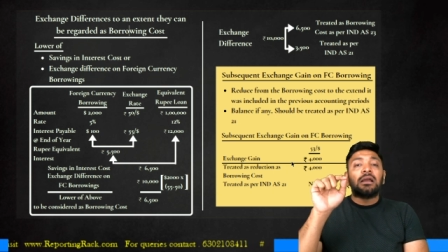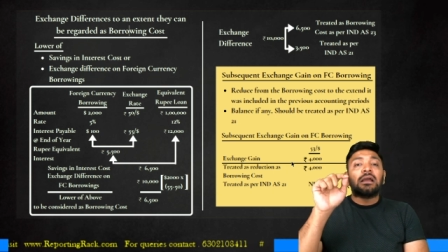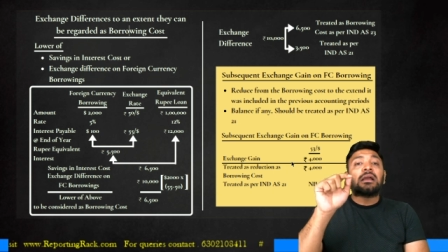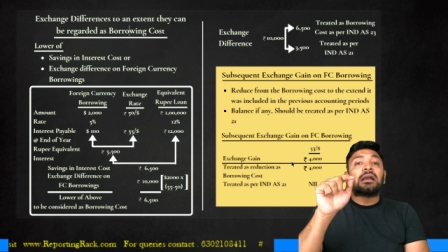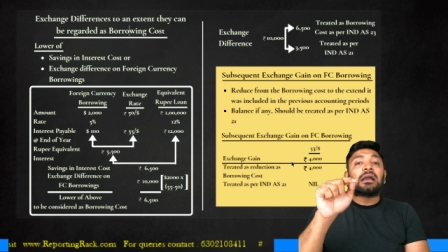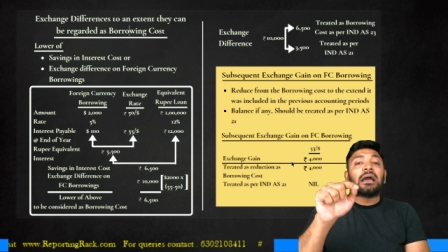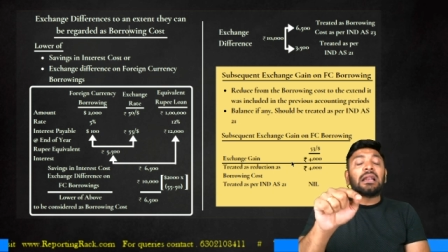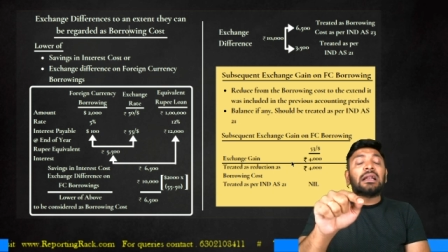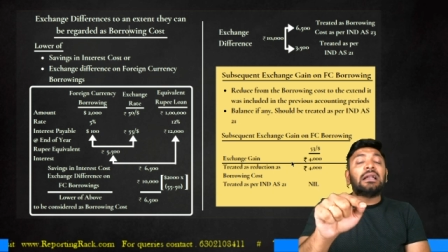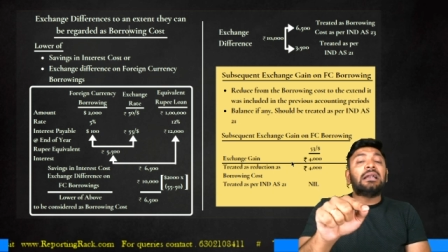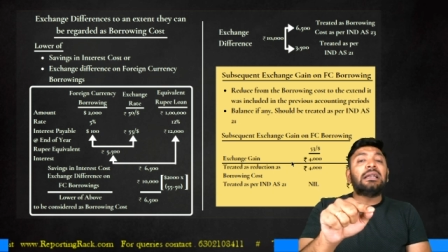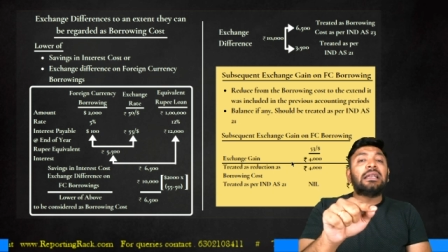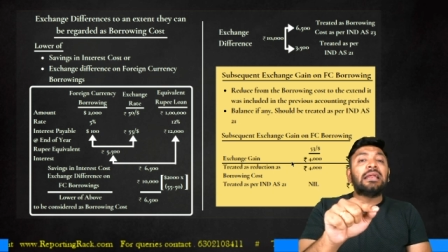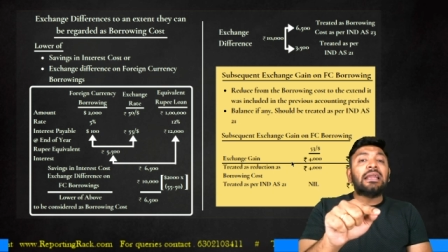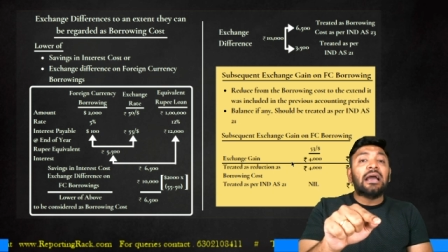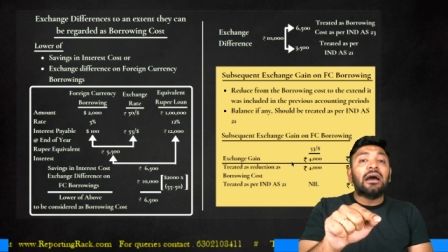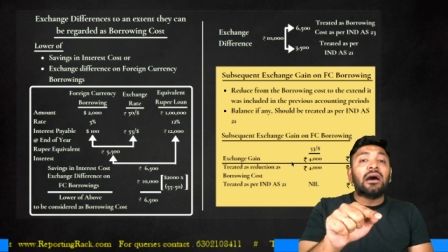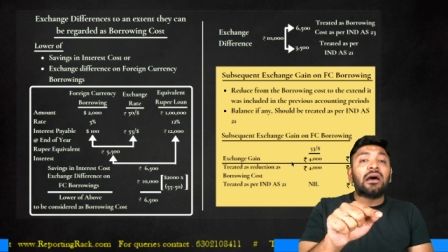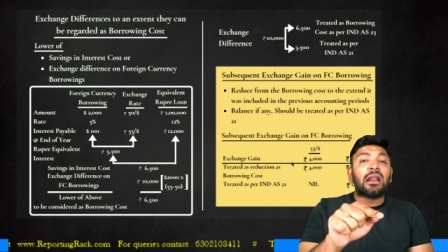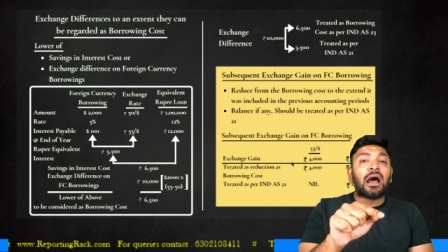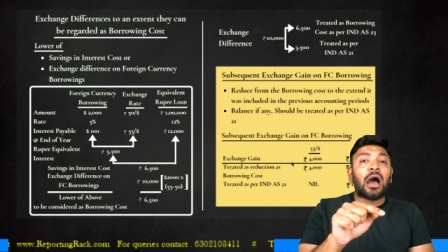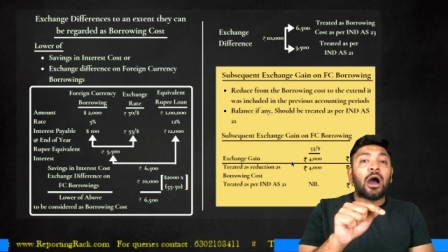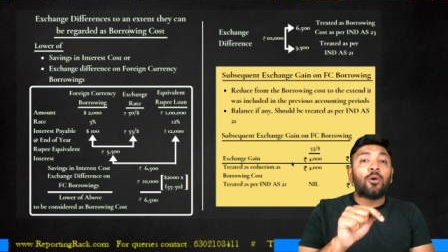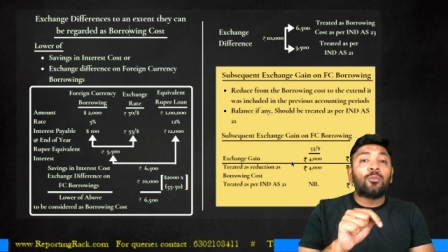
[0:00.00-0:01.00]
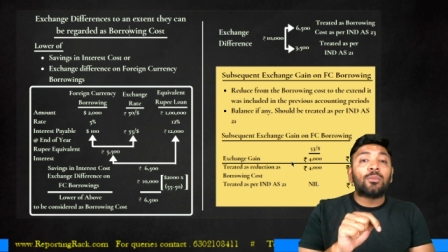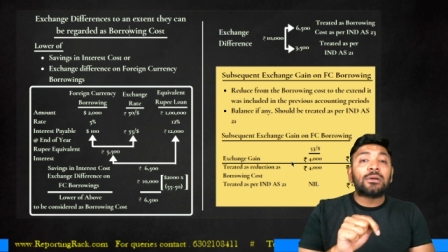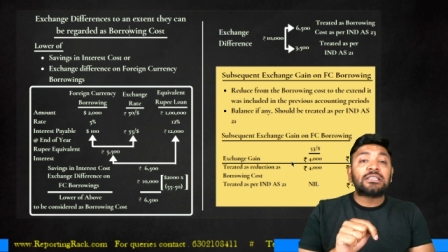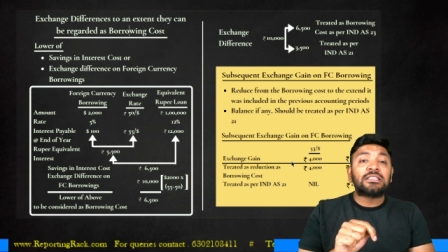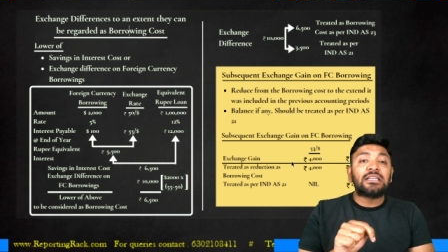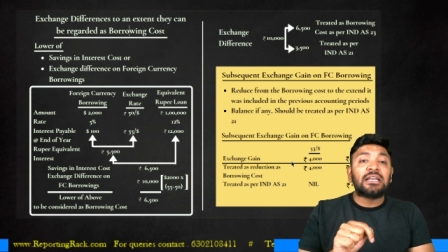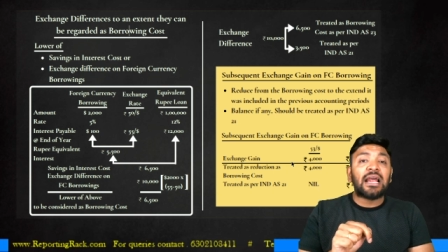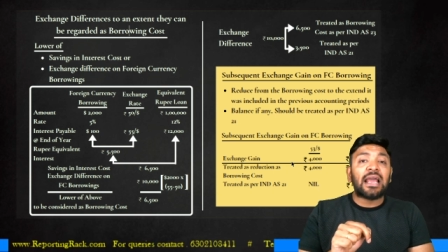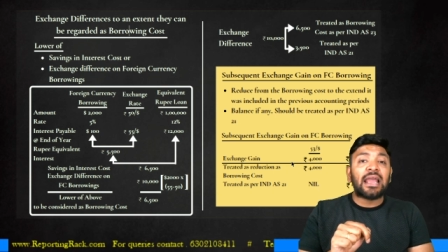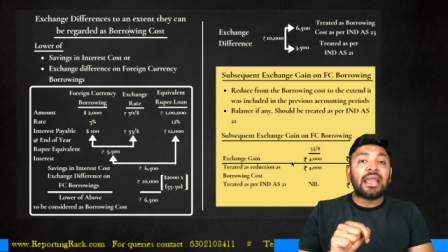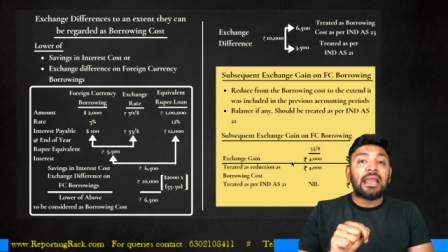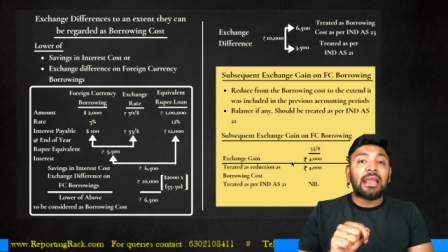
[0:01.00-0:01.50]
Current year, how much
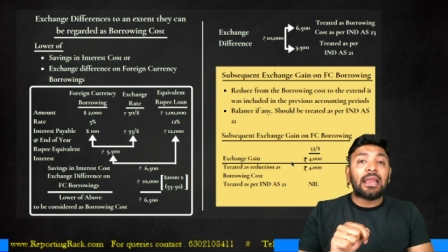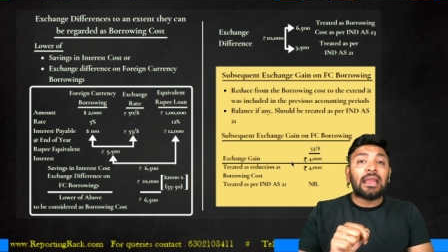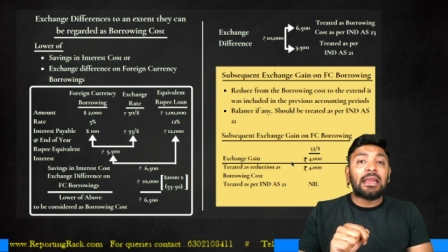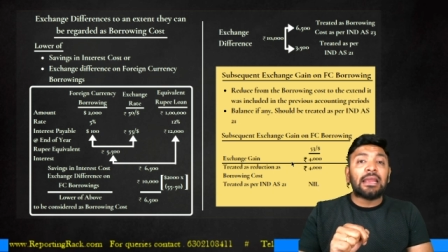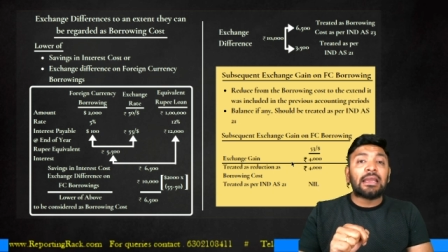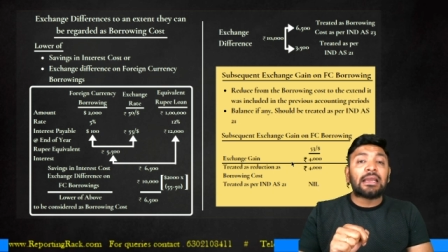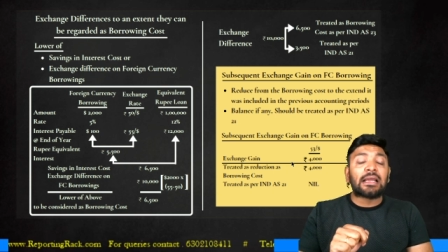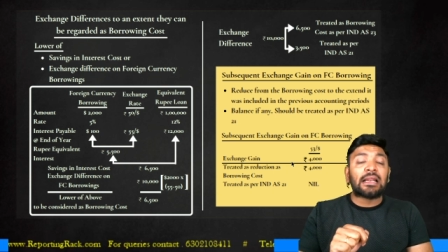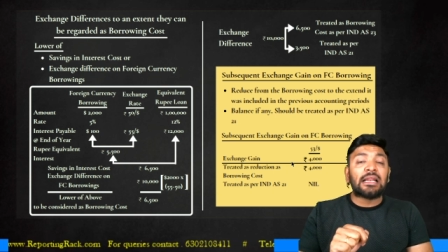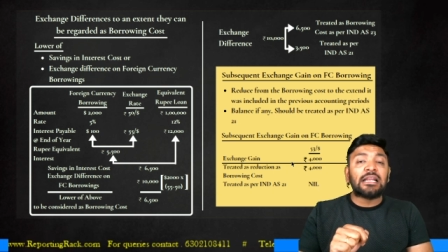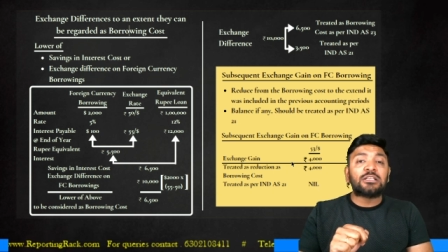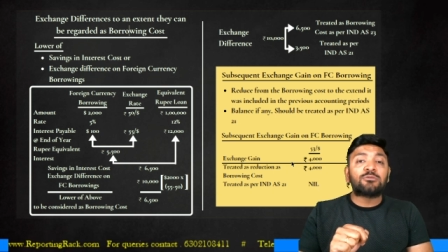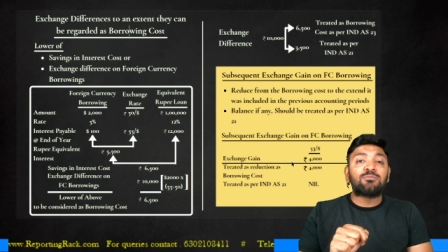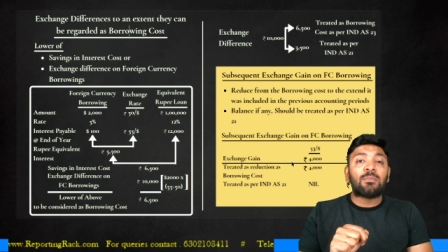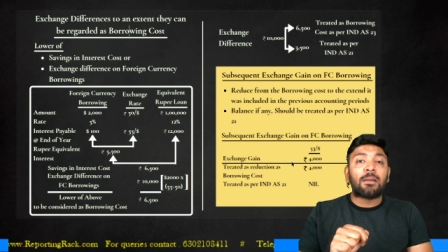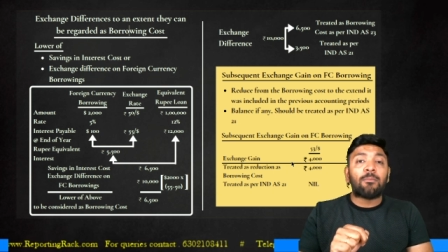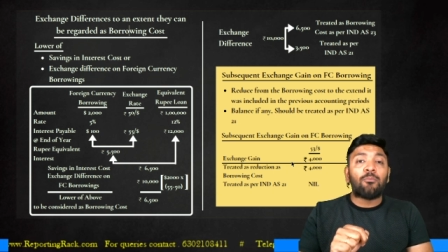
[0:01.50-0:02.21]
did I increase my